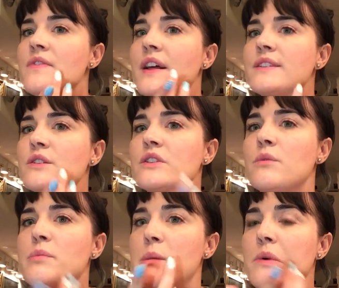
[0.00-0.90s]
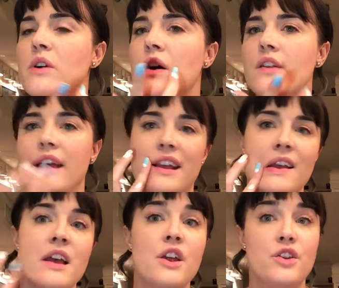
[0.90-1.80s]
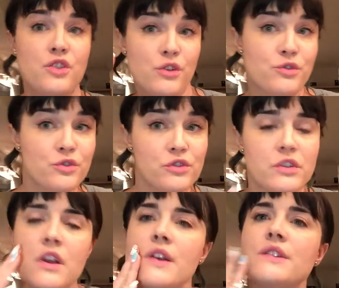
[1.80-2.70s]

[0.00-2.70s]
that's usually what people call like neutral.